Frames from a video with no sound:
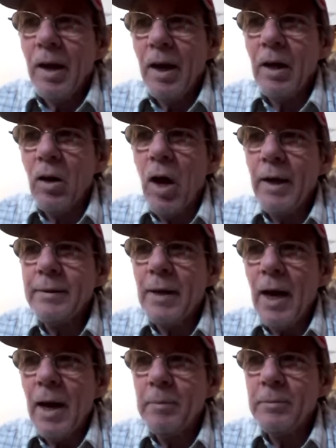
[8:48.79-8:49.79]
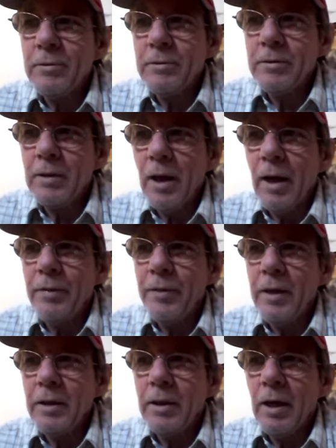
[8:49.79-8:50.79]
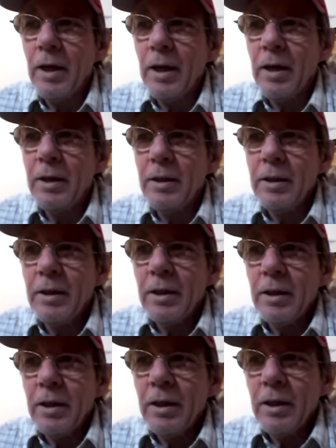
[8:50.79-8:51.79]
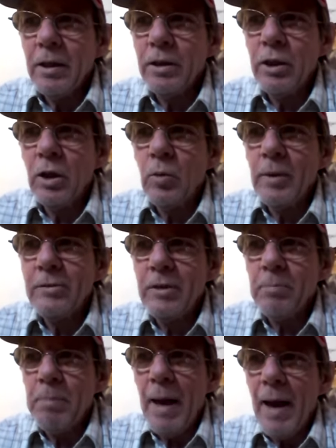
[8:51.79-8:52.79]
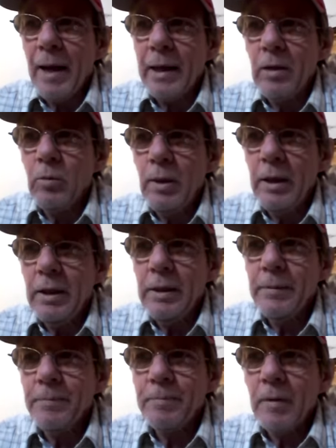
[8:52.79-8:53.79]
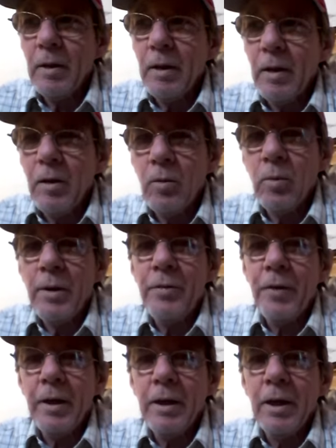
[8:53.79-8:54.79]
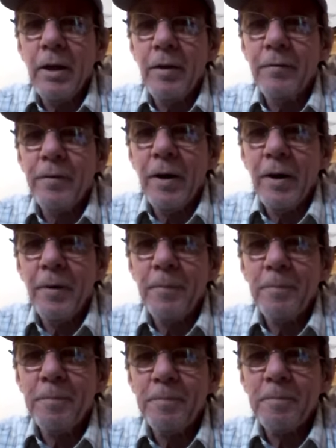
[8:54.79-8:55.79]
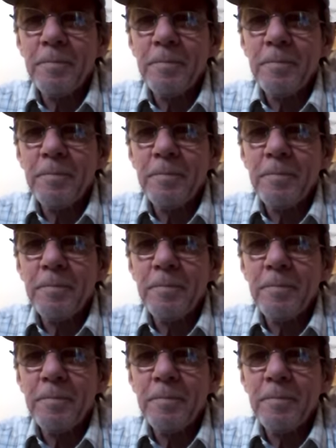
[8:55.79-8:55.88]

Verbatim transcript: And a lot of times, I think, uh, you know, we sit back and we we think of, um,